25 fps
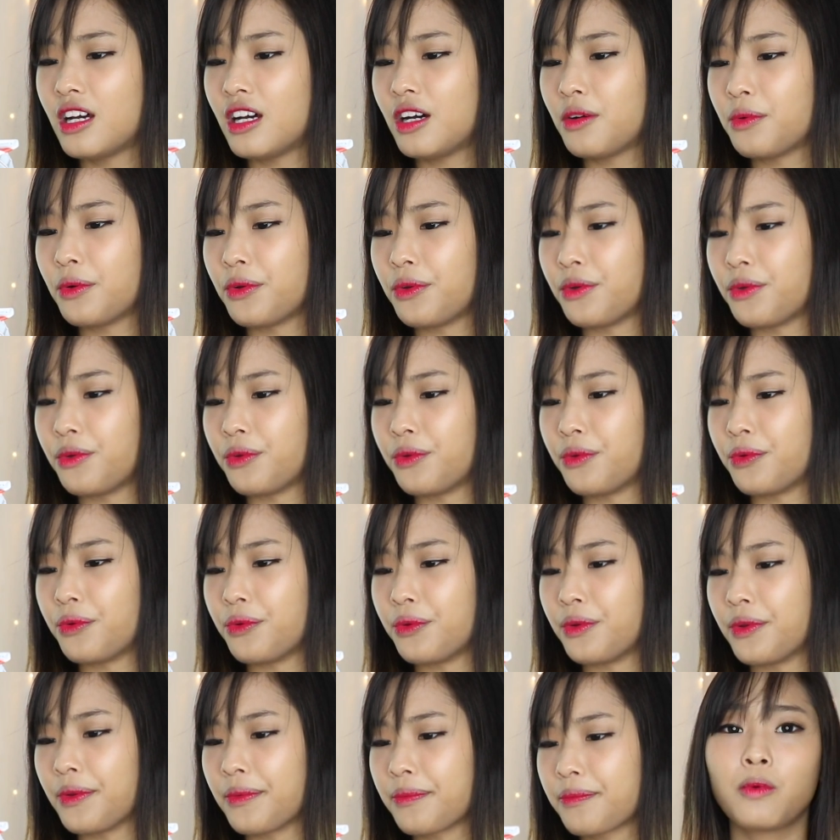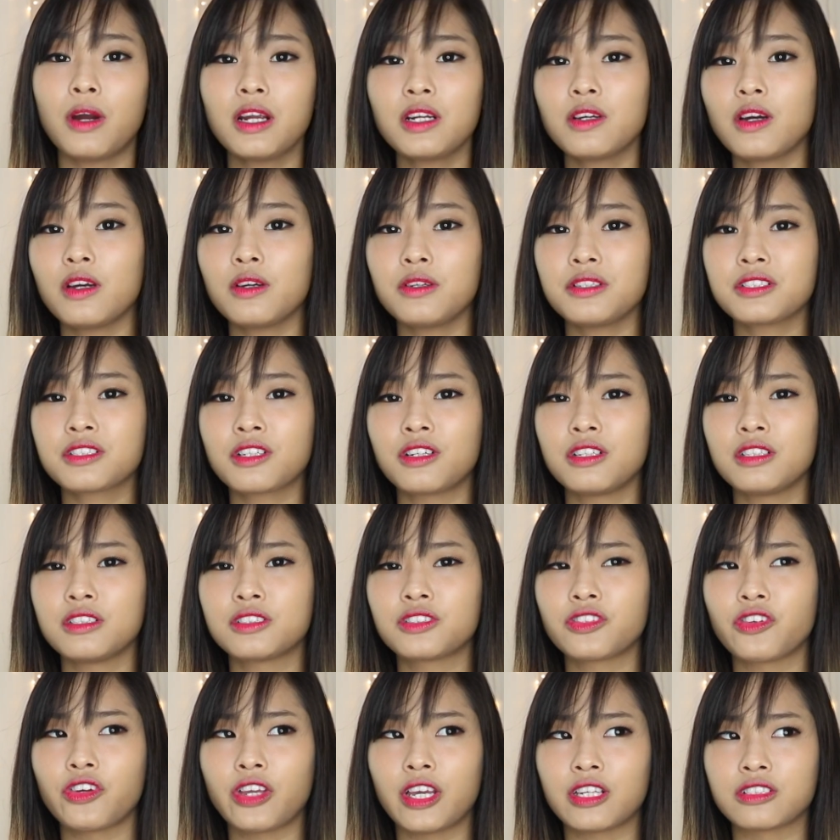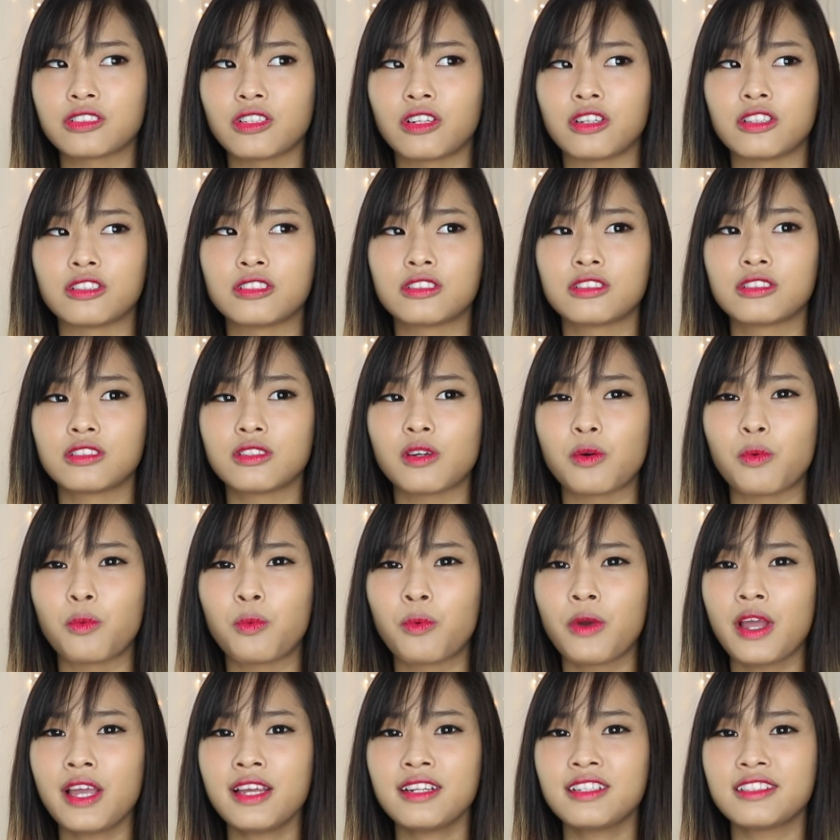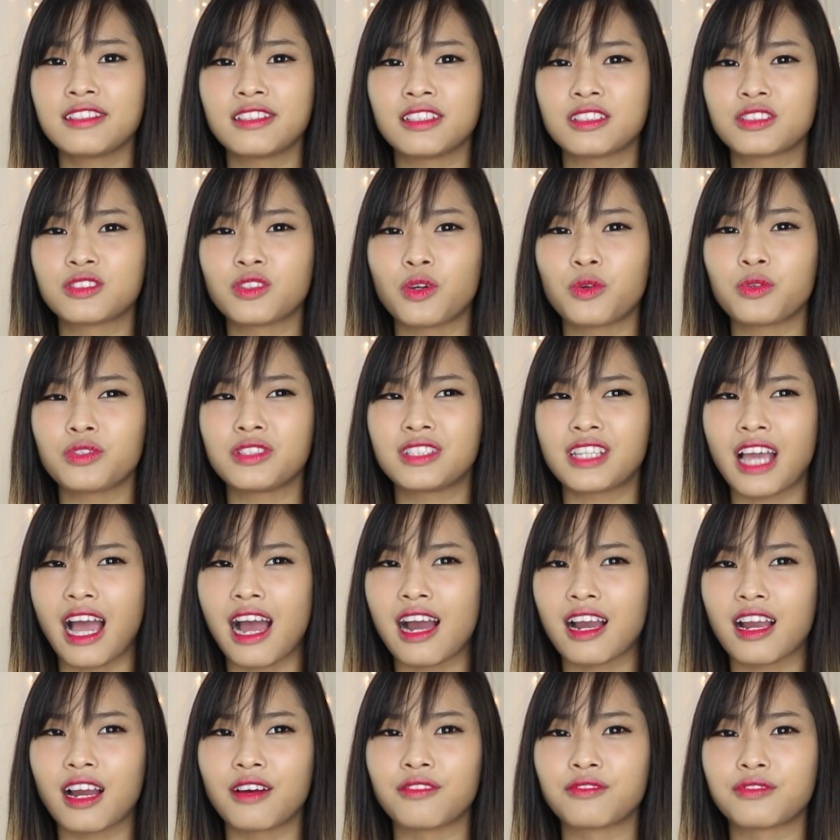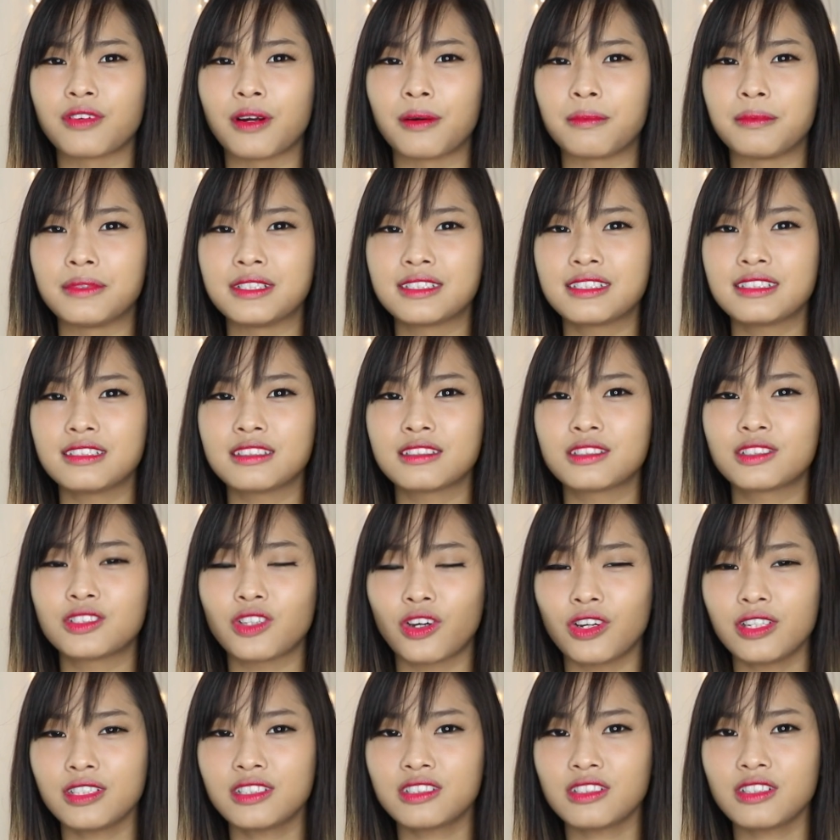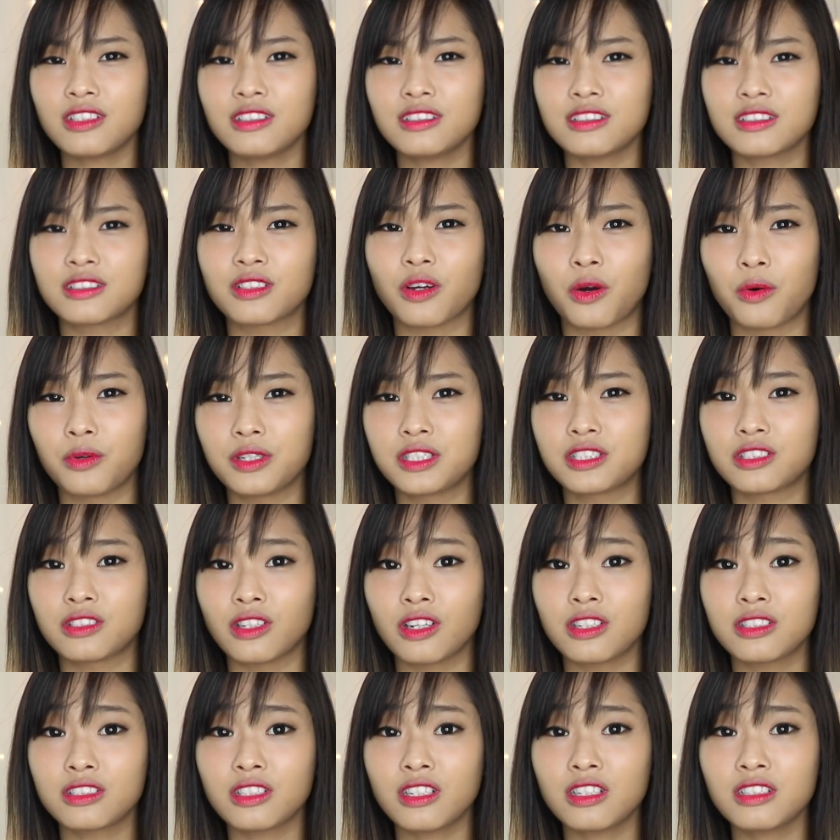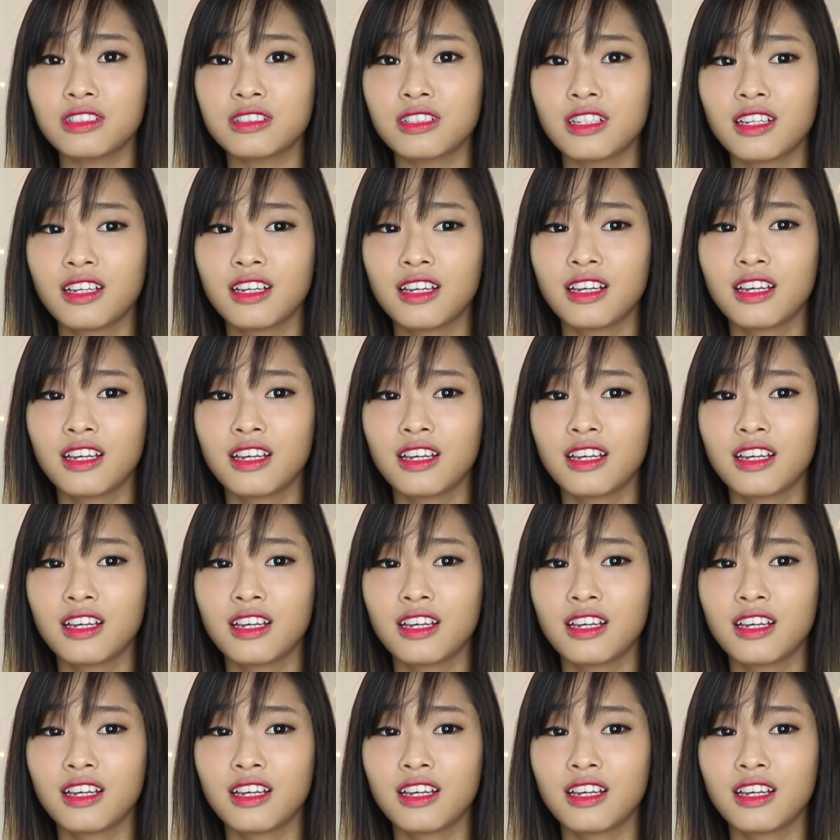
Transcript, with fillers: Oh, wait, wait, wait, Why do I always call it soy sauce? Where did the soya come from? Is it soy sauce? Is it always soy sauce?